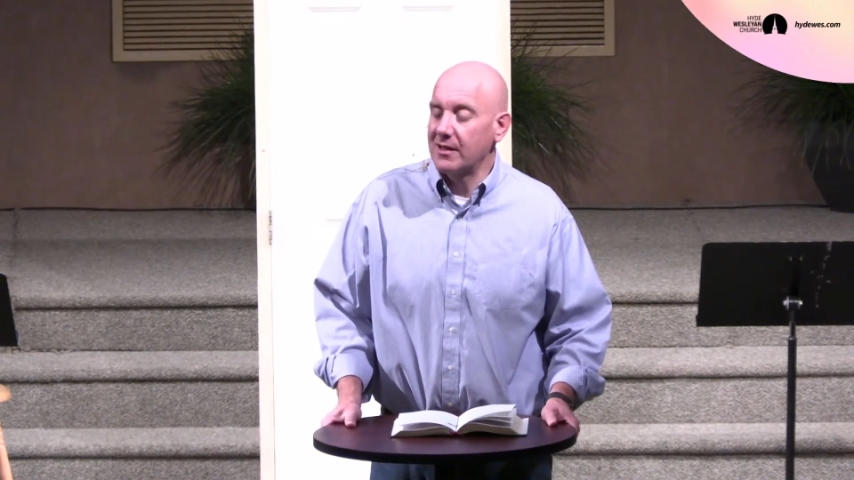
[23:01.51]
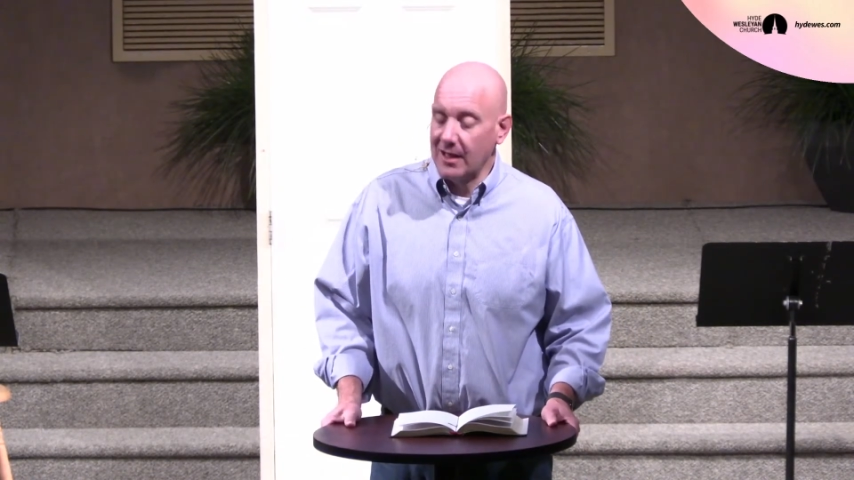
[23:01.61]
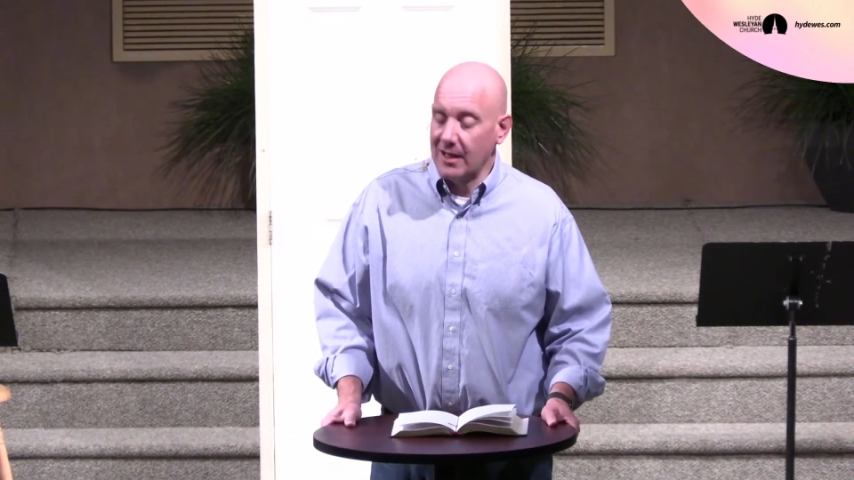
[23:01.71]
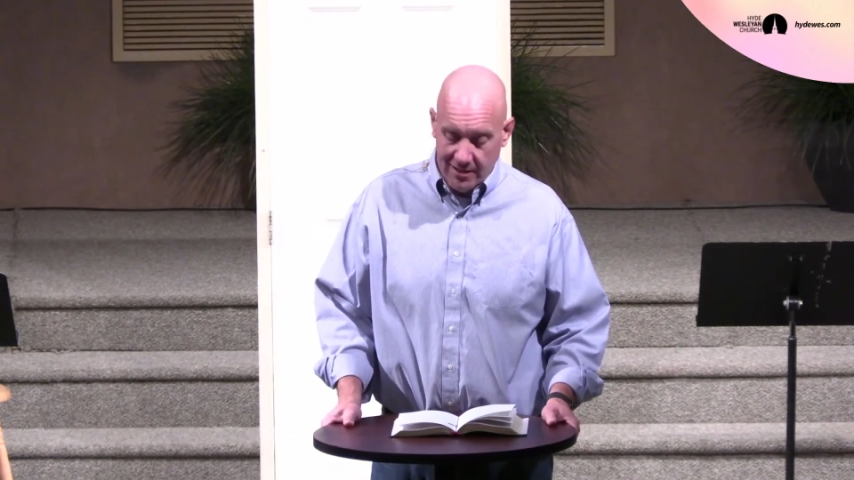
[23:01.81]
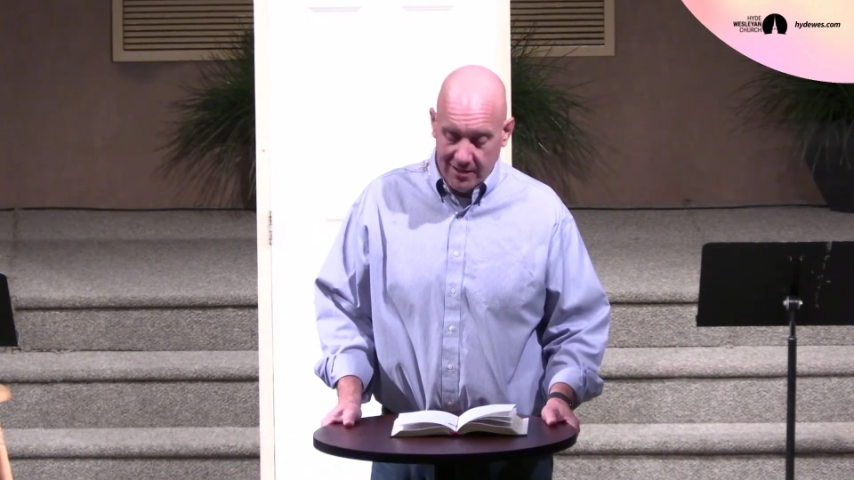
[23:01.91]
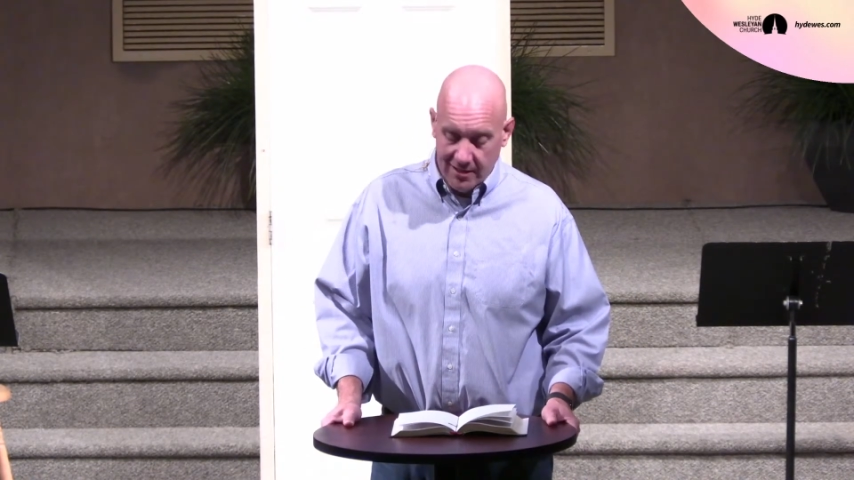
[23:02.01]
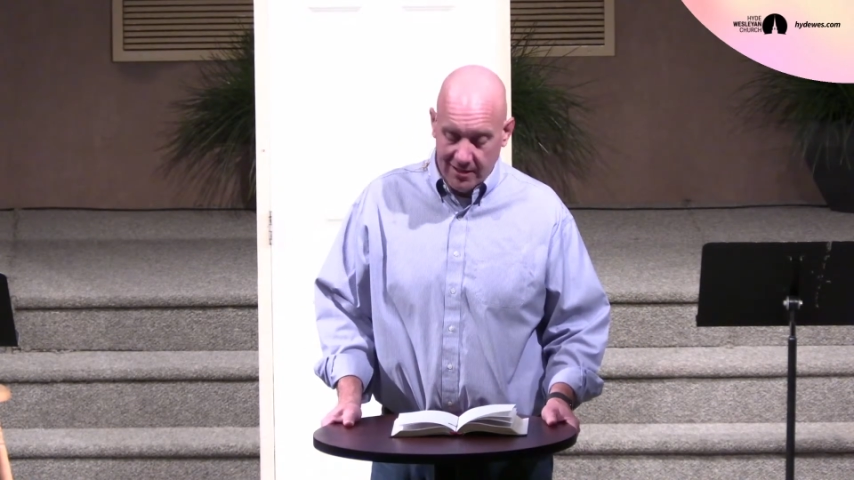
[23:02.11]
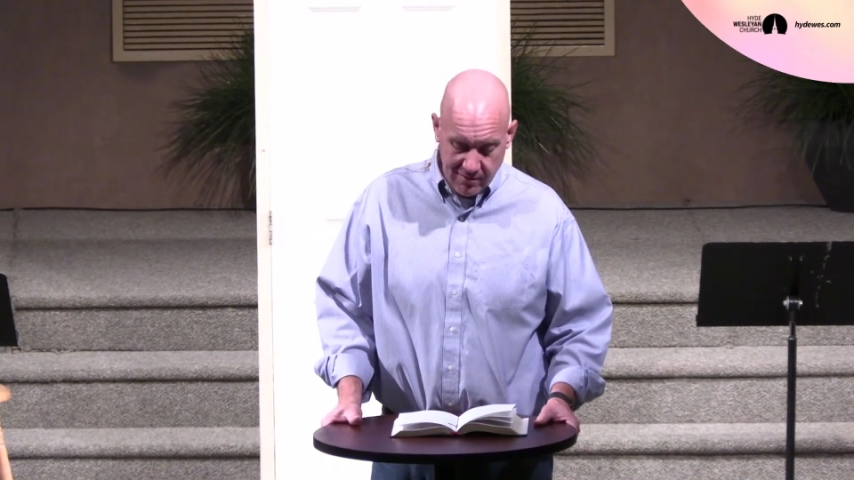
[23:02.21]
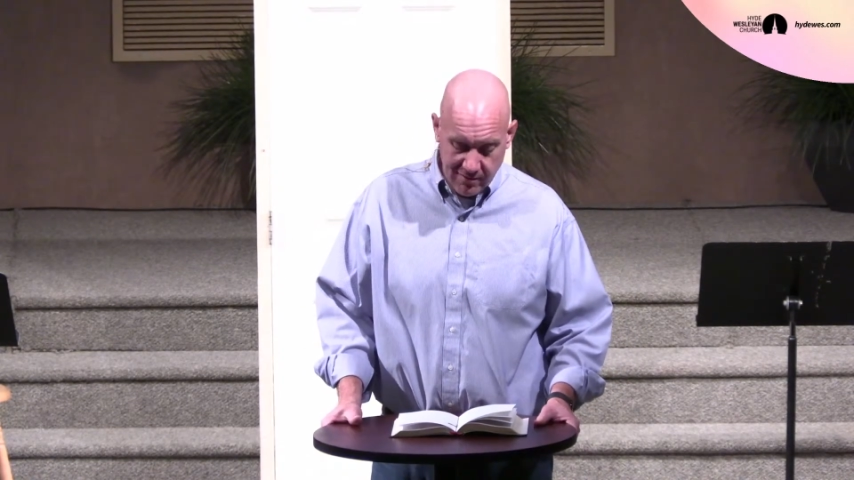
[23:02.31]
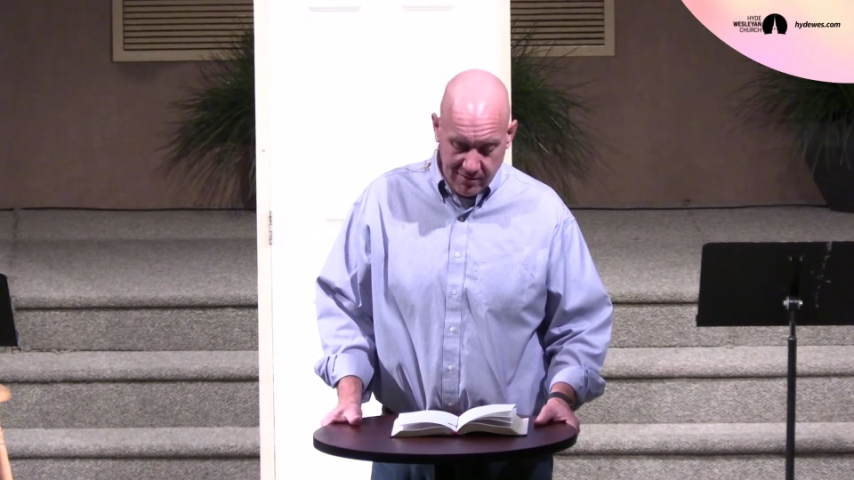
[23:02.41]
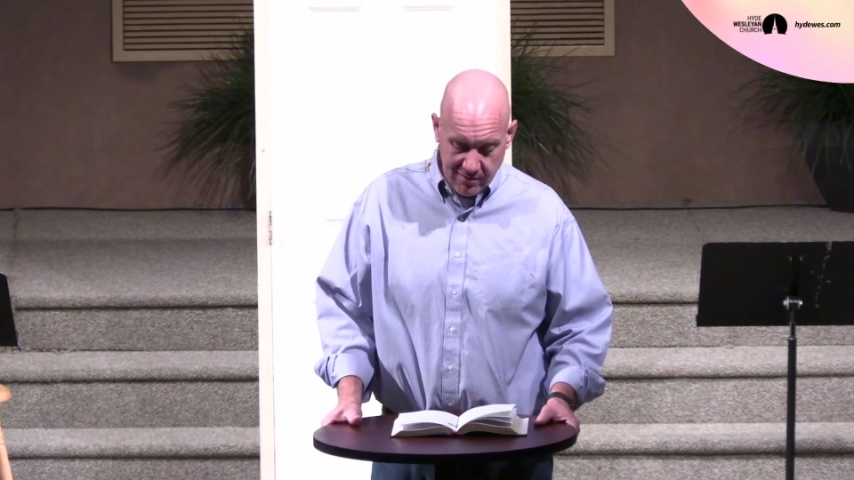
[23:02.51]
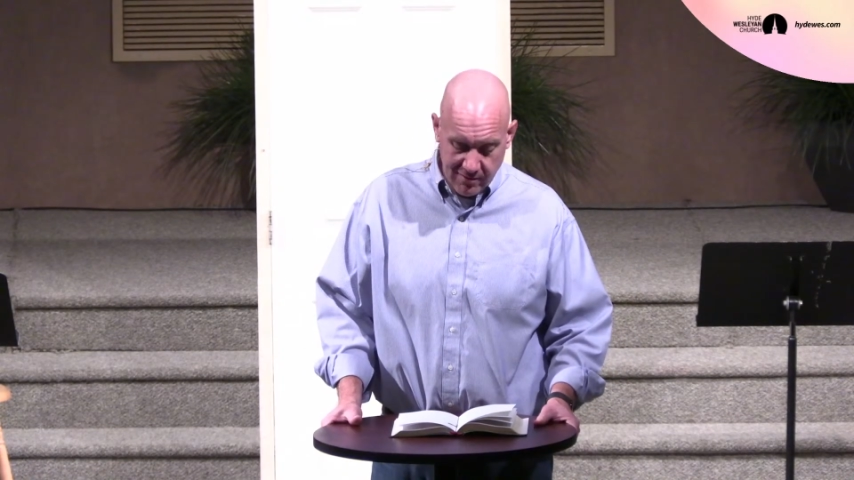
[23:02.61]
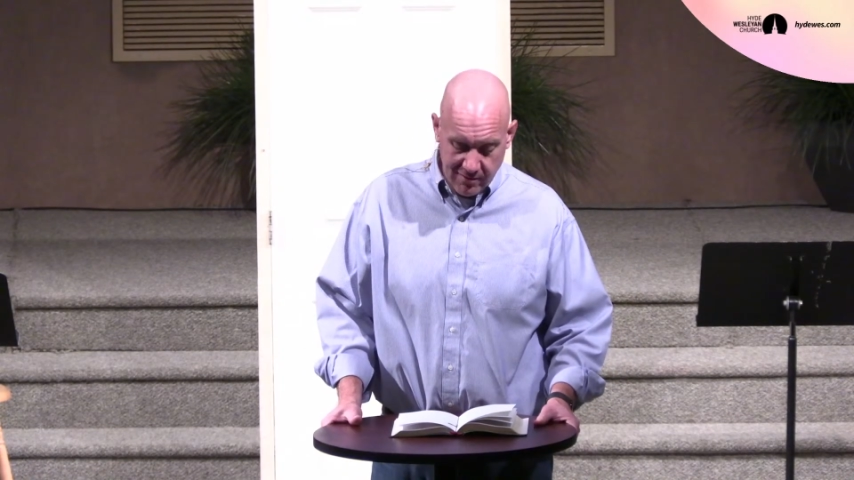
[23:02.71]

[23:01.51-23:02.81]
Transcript: than your soul?